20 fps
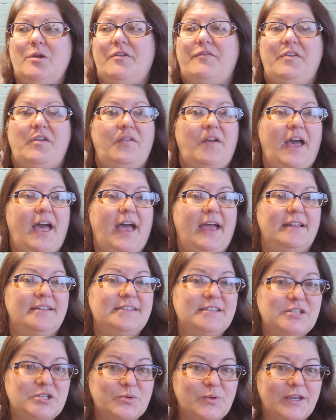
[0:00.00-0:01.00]
if you've had
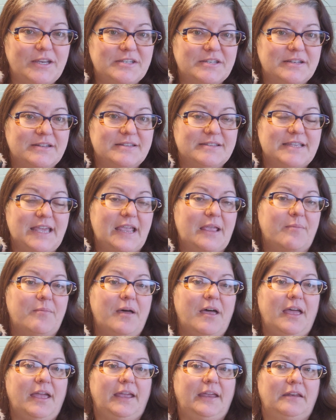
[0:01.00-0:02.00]
situations like
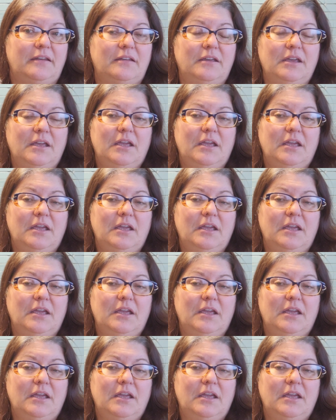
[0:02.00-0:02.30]
mine